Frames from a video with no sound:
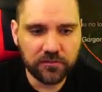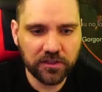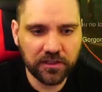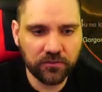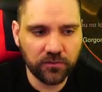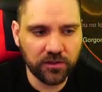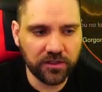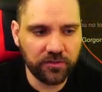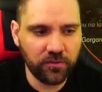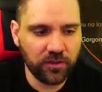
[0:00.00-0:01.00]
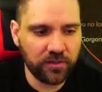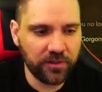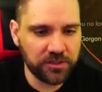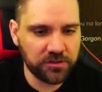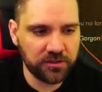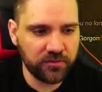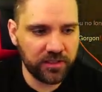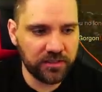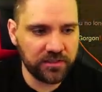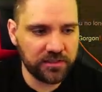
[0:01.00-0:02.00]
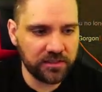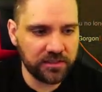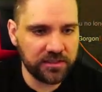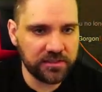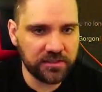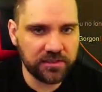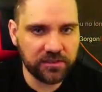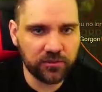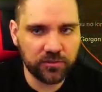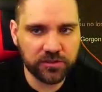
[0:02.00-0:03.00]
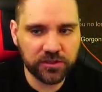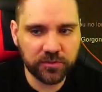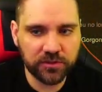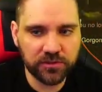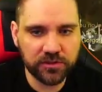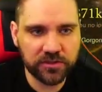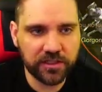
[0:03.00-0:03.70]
And really, we want to make sure that we get these elites in these Corpse Explosions.